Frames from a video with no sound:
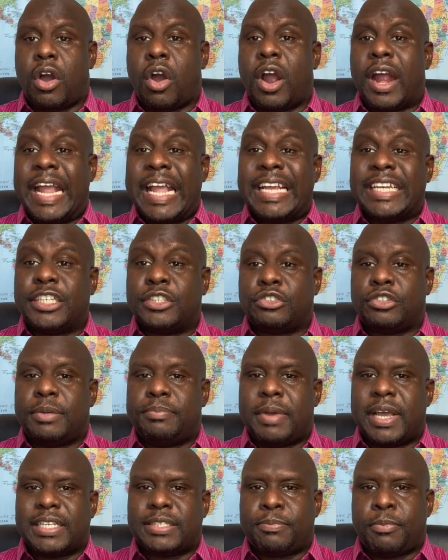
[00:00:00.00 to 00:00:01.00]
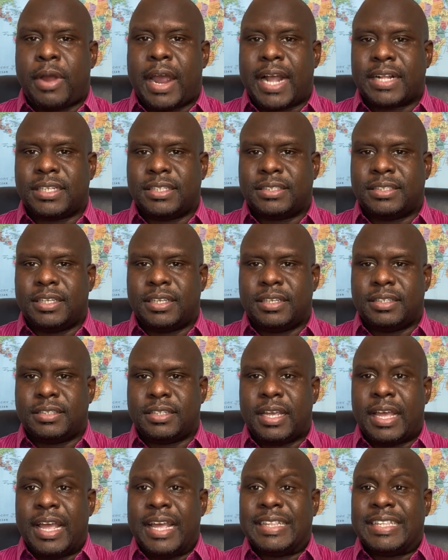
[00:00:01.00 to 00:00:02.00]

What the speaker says: are industry best practices,